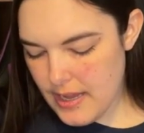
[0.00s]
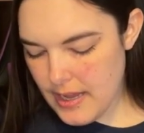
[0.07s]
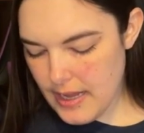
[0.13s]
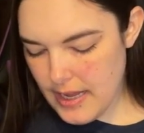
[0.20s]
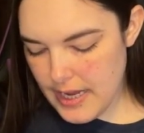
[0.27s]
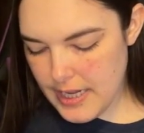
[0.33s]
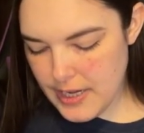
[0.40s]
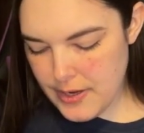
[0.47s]

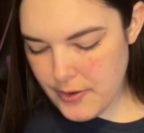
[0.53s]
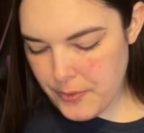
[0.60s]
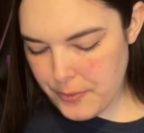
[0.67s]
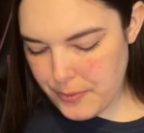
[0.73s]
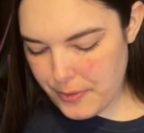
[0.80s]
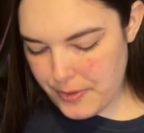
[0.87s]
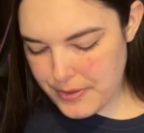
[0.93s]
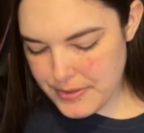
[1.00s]
I
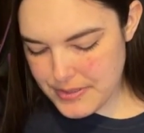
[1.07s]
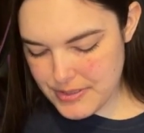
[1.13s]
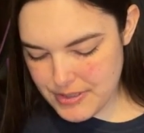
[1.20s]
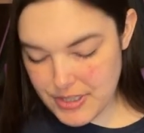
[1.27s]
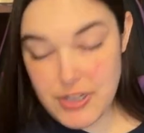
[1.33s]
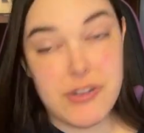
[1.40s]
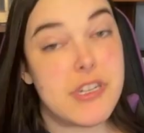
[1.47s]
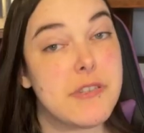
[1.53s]
know
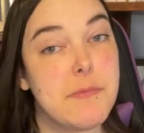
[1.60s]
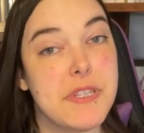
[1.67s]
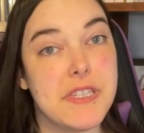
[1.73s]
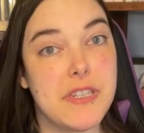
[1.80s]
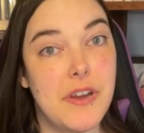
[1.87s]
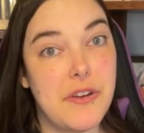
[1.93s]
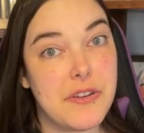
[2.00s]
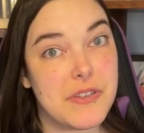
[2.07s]
certain Christmas
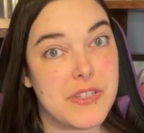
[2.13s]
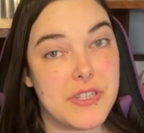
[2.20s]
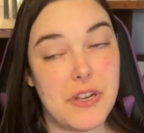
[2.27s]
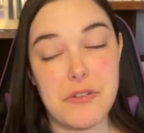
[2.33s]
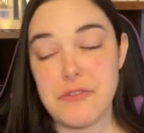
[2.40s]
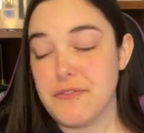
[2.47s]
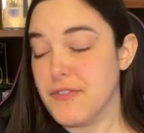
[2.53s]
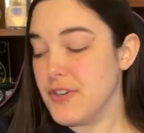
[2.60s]
songs and I'll
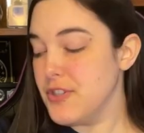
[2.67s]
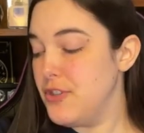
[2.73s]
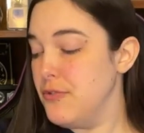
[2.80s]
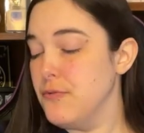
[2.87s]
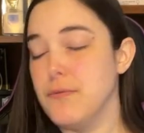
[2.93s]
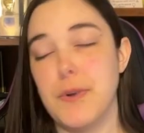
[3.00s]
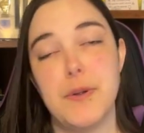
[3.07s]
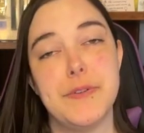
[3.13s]
refer
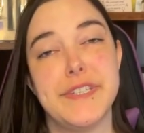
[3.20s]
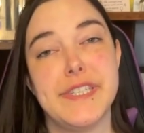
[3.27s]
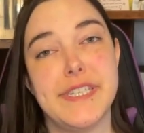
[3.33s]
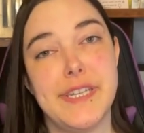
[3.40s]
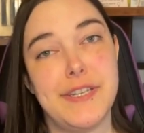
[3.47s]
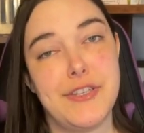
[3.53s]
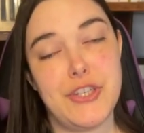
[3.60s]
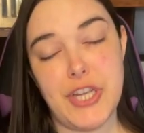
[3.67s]
to
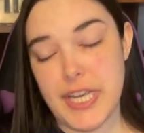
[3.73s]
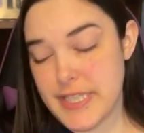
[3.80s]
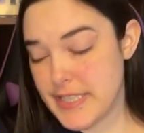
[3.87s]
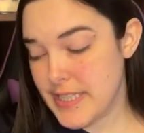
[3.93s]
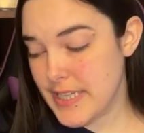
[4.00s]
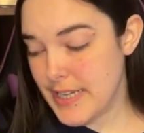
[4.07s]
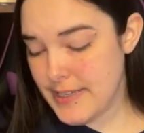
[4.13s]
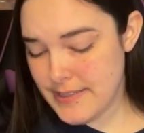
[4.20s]
roasting
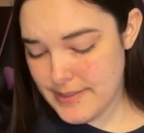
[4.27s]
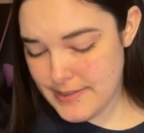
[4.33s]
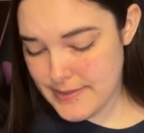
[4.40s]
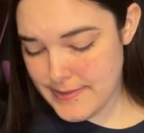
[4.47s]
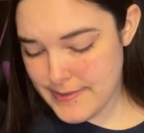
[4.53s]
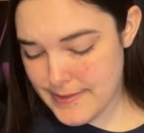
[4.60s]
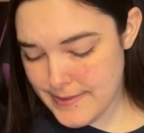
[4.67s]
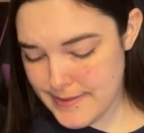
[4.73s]

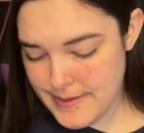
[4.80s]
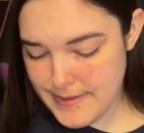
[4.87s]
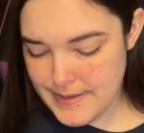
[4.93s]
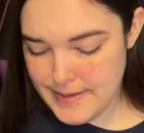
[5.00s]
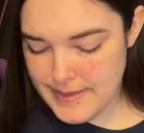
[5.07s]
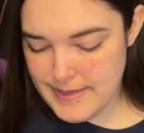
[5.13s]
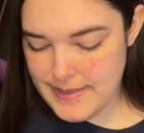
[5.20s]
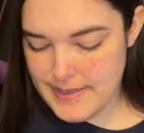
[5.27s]
chestnuts.
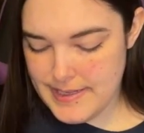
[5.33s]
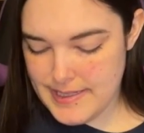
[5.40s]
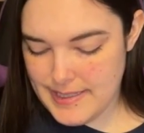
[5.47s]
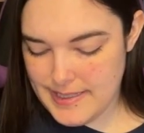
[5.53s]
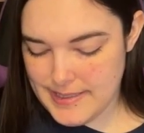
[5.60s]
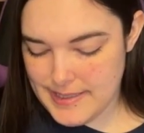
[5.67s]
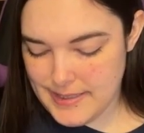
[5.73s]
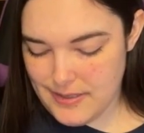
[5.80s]

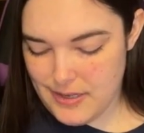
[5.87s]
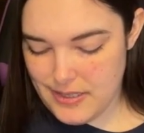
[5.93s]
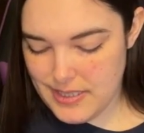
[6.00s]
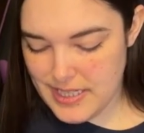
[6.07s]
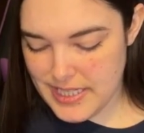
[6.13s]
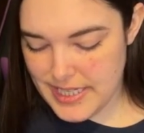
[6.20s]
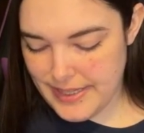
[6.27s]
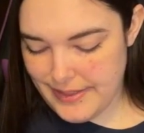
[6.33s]
It's a
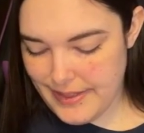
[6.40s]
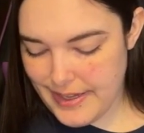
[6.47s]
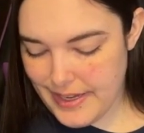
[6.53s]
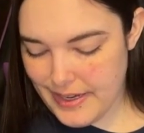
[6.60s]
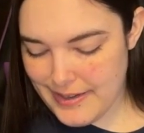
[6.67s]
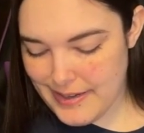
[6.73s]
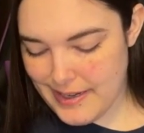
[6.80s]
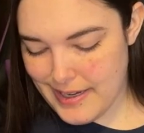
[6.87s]
holiday
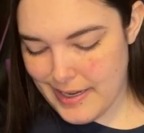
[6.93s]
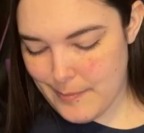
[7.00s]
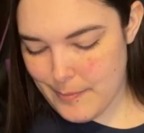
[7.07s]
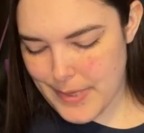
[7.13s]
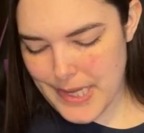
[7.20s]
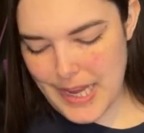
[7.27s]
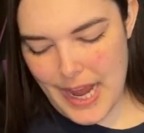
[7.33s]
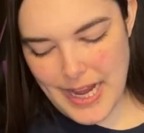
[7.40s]
thing, right?
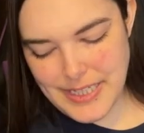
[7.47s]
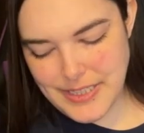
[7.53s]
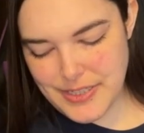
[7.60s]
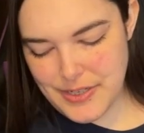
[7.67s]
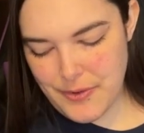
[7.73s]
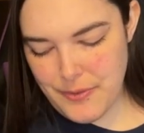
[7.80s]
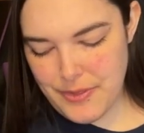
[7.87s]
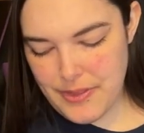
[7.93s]
But I
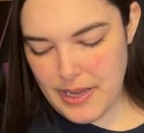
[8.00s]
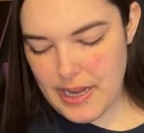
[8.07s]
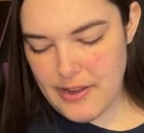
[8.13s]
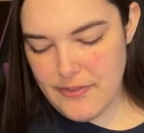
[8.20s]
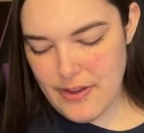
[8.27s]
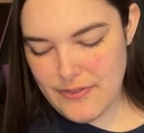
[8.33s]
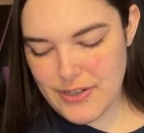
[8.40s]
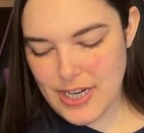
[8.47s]
don't think
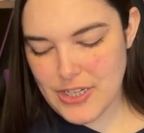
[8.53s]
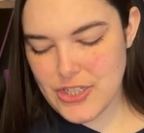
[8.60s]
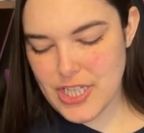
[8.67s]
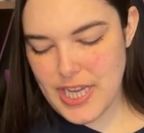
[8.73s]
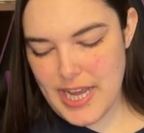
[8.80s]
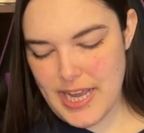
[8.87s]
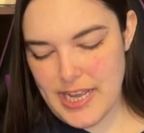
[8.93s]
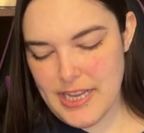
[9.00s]
I've ever actually
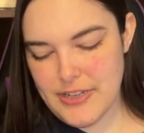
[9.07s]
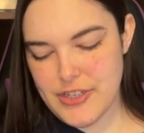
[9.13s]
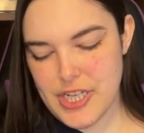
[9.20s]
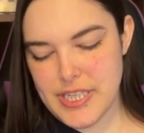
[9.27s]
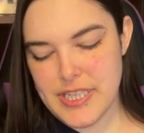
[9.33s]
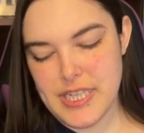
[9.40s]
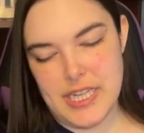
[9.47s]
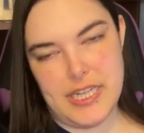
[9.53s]
had
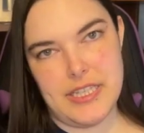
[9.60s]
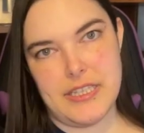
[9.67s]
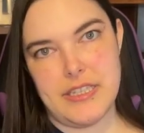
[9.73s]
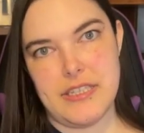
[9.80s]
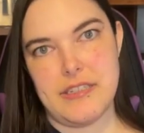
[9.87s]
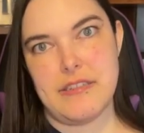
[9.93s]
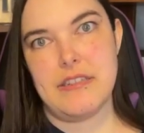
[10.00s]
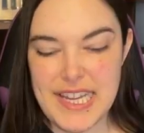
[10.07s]

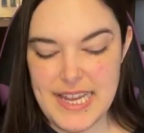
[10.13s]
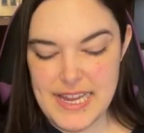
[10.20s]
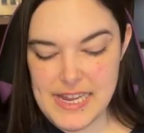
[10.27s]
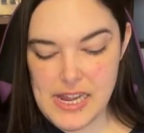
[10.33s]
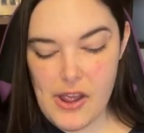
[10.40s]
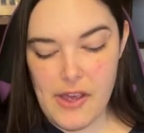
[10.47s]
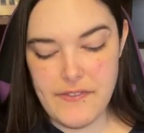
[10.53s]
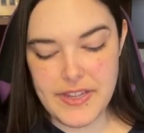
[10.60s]
chestnuts.
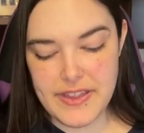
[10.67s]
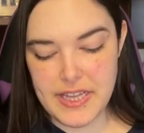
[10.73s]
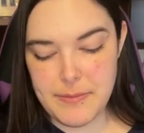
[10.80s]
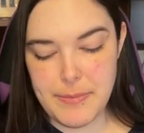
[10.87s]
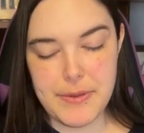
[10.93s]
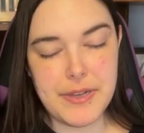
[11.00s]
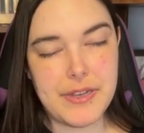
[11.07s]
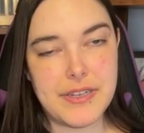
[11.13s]
I don't have anything
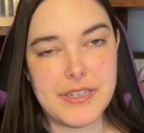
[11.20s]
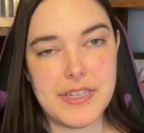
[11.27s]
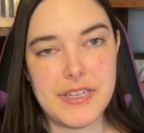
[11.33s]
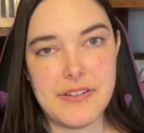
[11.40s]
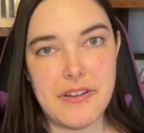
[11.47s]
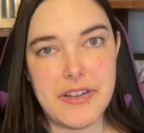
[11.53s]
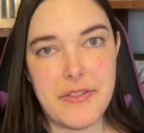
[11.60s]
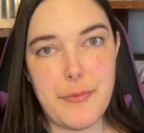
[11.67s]
to put
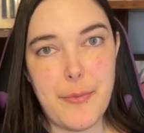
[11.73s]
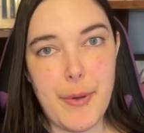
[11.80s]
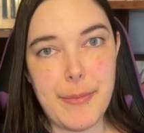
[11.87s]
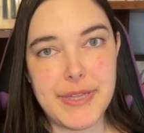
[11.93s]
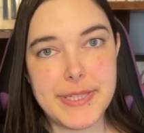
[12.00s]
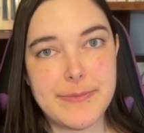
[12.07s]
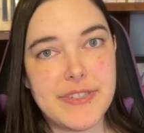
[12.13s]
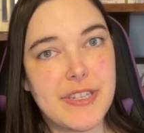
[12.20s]
it on at the
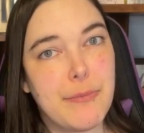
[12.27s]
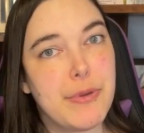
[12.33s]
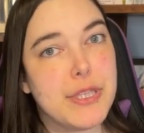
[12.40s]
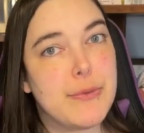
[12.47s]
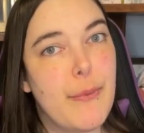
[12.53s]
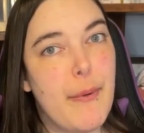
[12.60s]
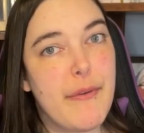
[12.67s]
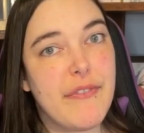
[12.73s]
moment, so I'm just going to put
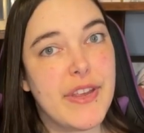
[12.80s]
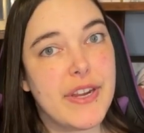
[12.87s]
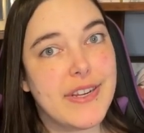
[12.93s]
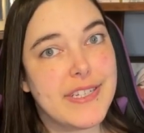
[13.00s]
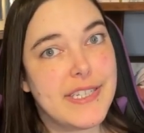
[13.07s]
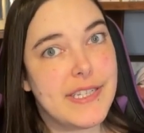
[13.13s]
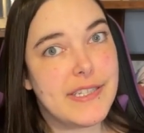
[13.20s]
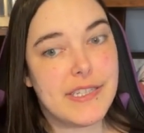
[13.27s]
some on my finger
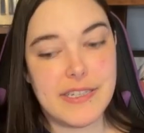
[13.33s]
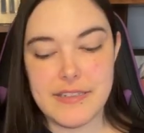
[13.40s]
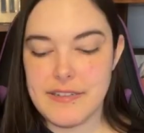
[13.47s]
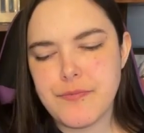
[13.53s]
and taste it.